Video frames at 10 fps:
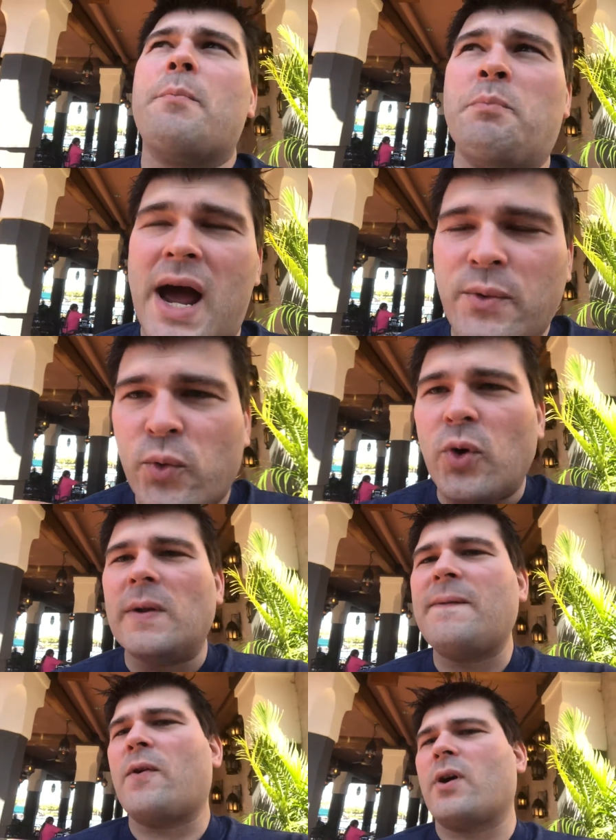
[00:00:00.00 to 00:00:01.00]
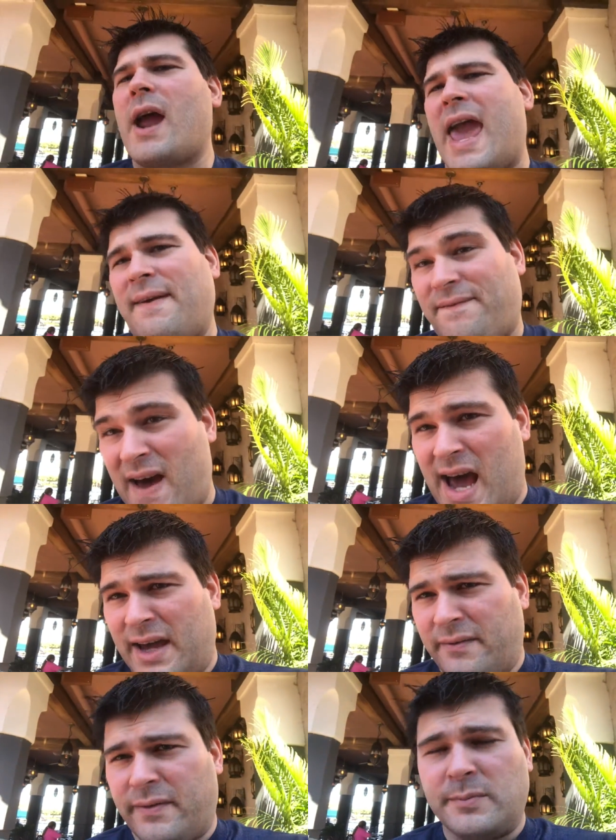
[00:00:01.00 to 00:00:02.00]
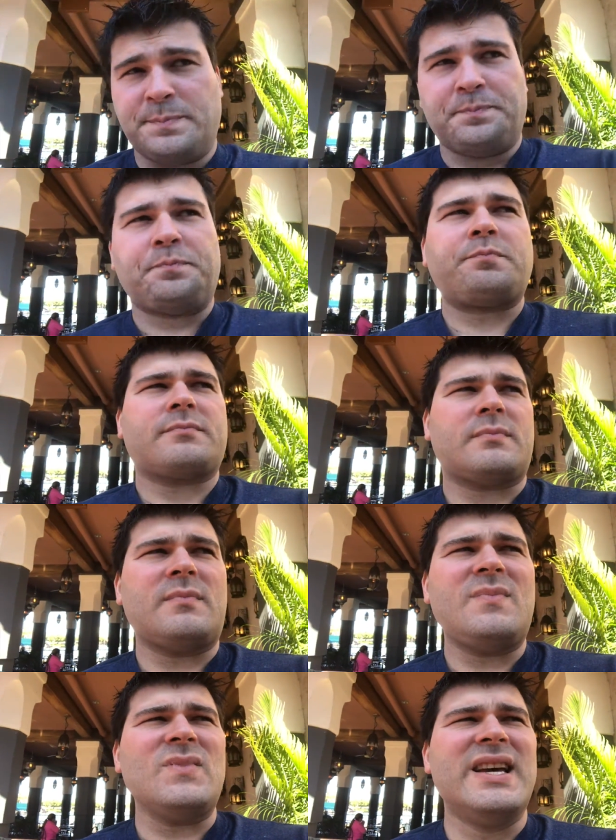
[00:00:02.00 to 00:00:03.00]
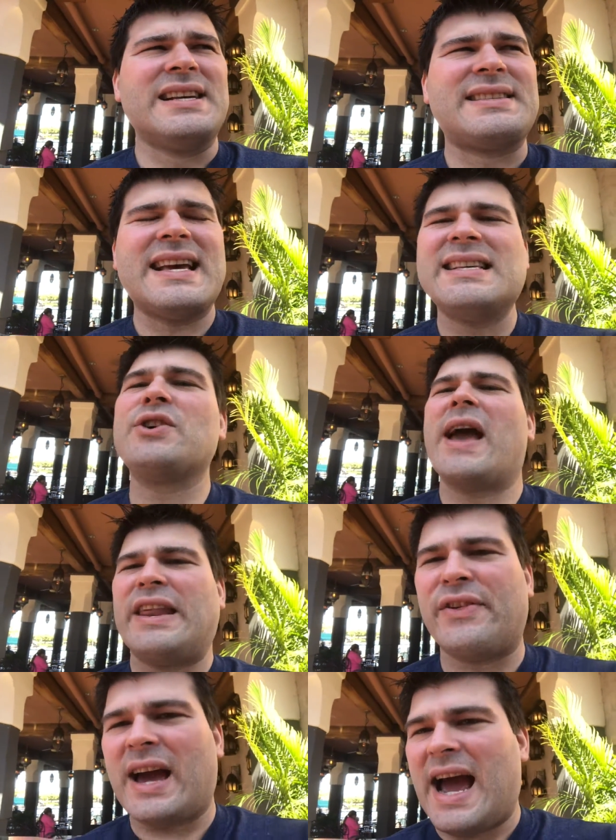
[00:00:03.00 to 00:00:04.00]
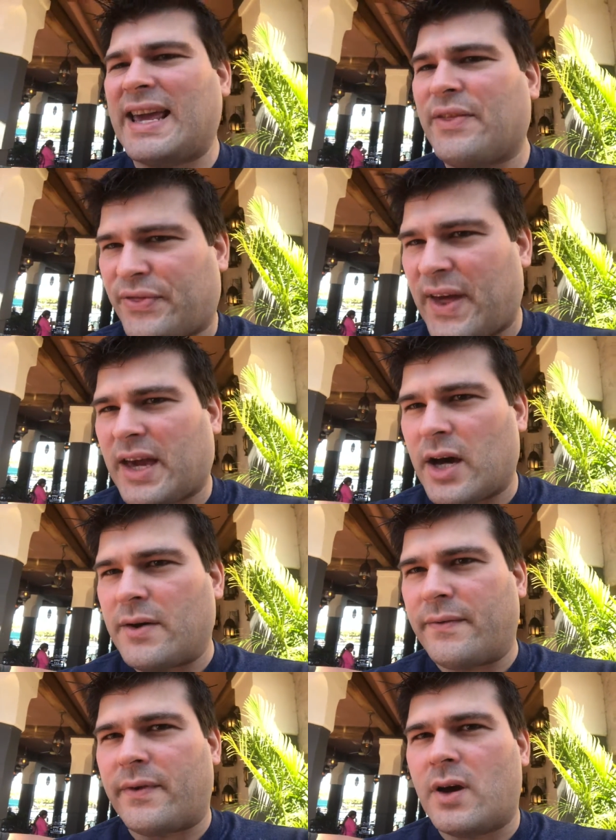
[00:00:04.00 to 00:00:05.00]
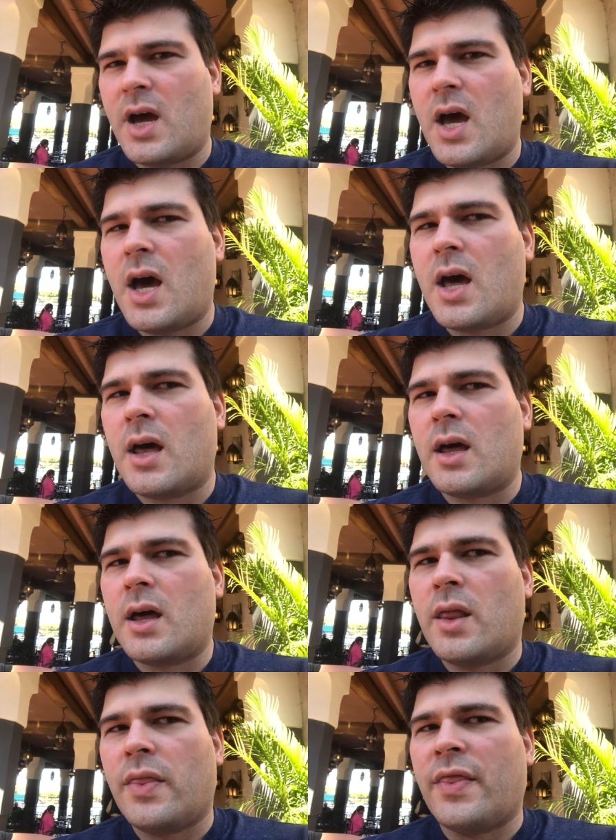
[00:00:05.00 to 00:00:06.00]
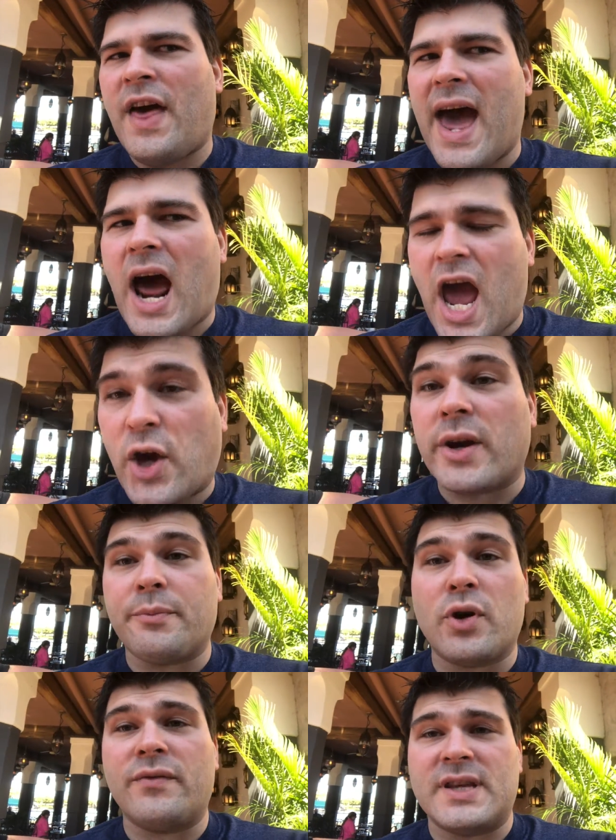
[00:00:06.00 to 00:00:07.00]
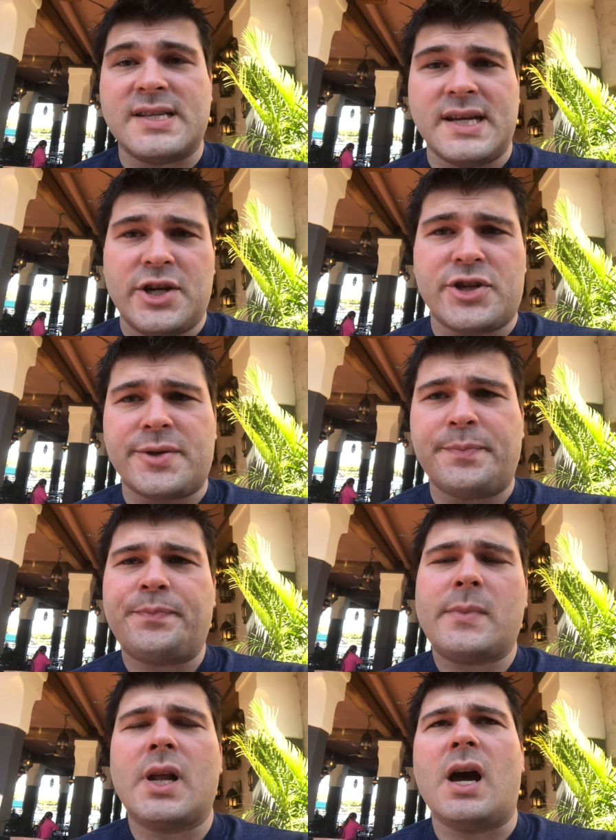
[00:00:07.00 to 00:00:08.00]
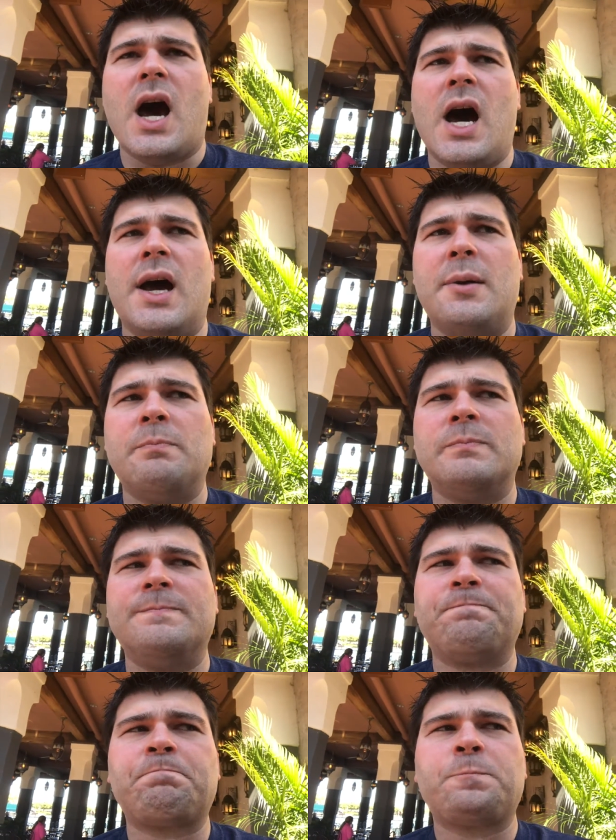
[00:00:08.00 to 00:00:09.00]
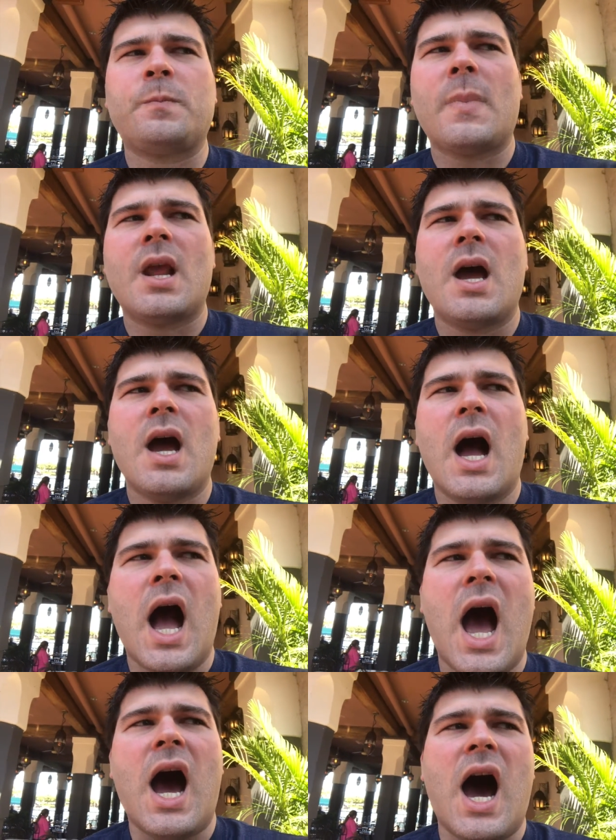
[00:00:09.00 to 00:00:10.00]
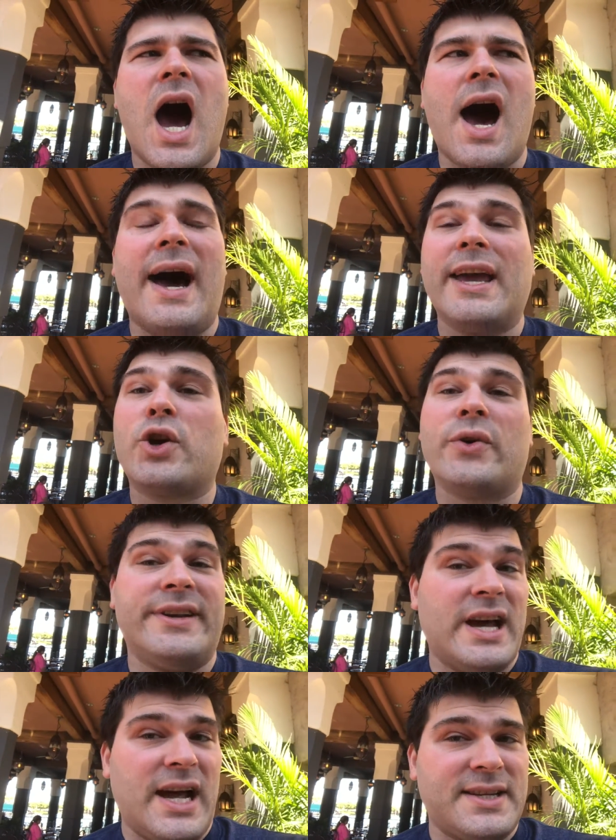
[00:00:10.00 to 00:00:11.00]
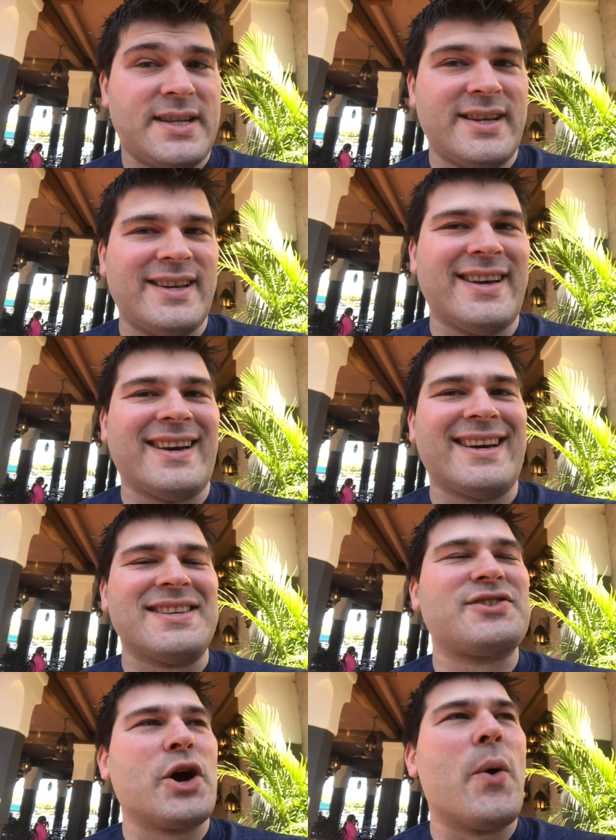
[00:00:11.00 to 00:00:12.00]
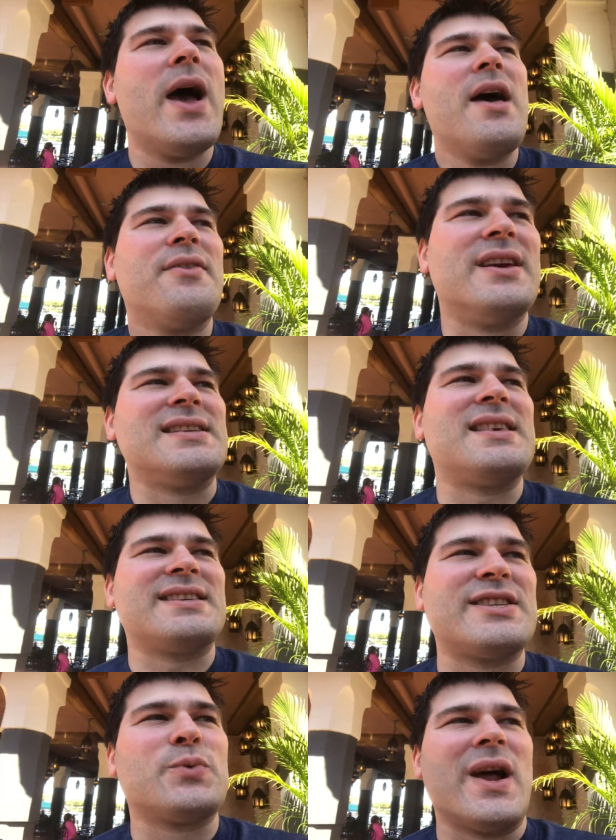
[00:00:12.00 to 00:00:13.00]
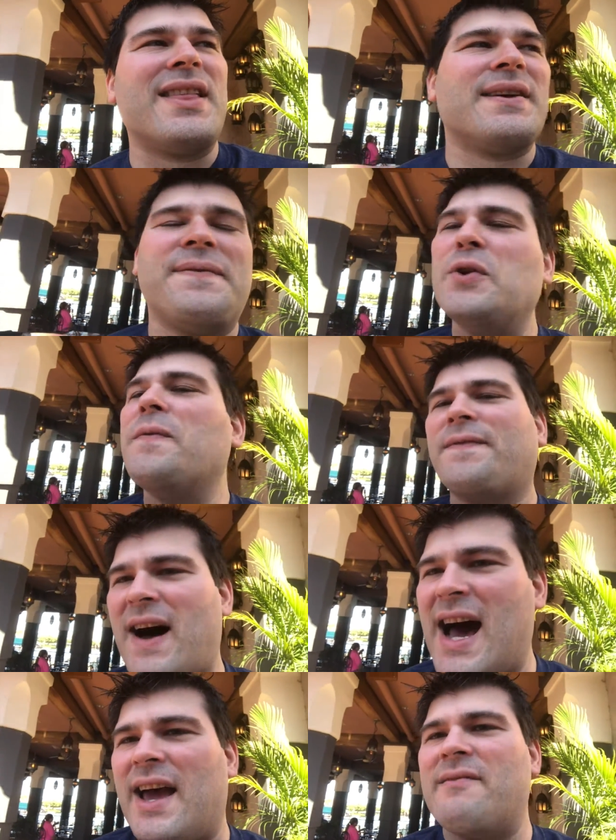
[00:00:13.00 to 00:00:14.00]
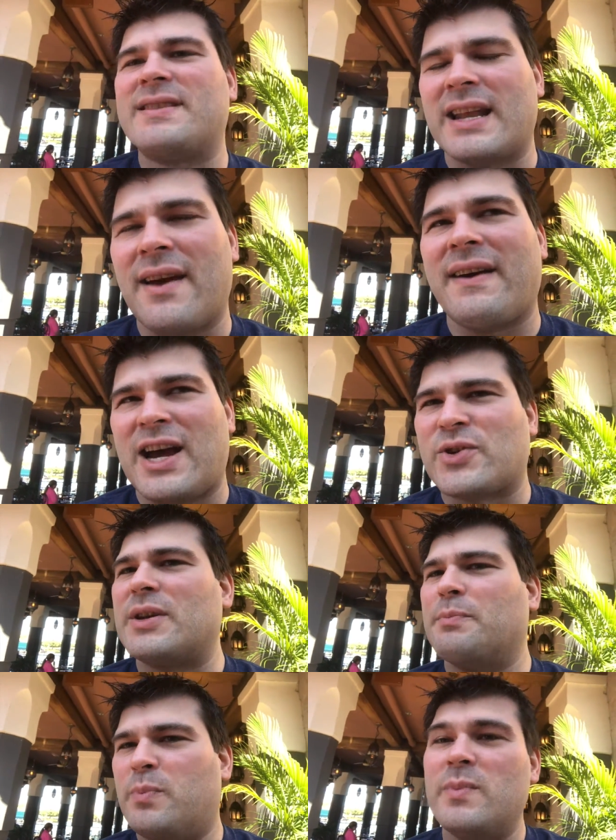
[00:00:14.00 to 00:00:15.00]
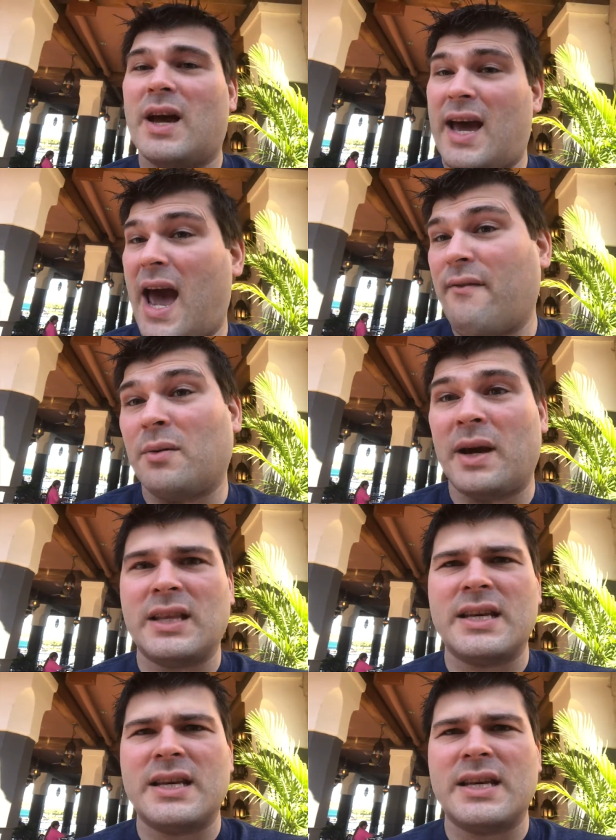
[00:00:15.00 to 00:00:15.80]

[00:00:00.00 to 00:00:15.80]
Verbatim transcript: my rule for a five is, is there anything I can think of that I could improve this dish? Um, I could not. So this this is one of the few fives that I've actually uh, have on my